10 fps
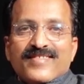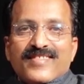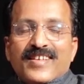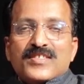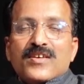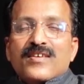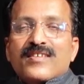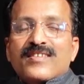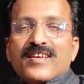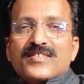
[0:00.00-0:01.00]
That's
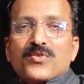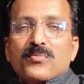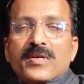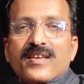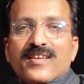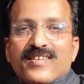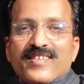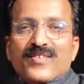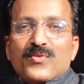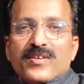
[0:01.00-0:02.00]
it has no meaning
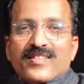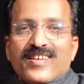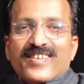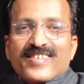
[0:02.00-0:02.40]
in doing that.